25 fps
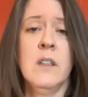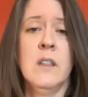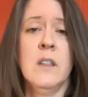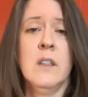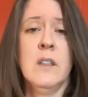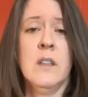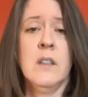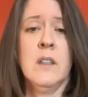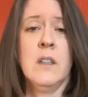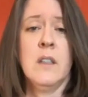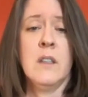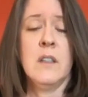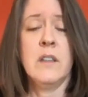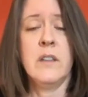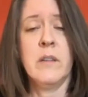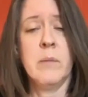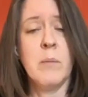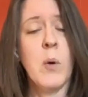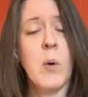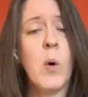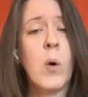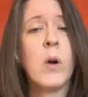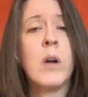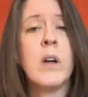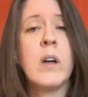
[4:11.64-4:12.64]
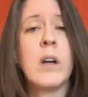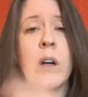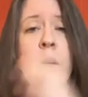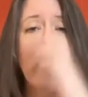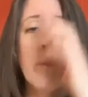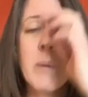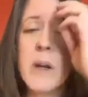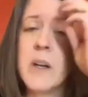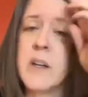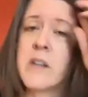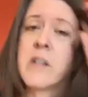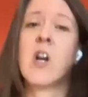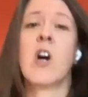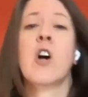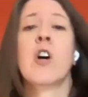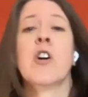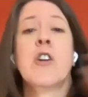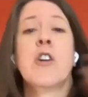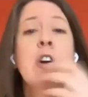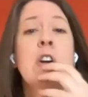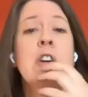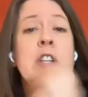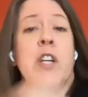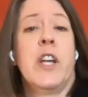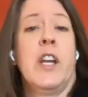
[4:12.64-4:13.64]
is important but is hard to
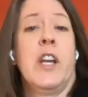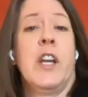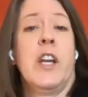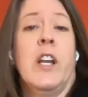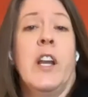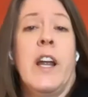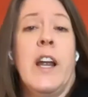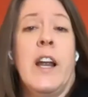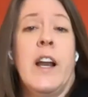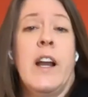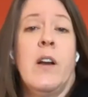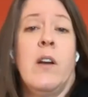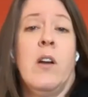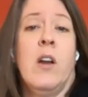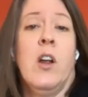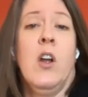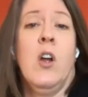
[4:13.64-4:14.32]
articulate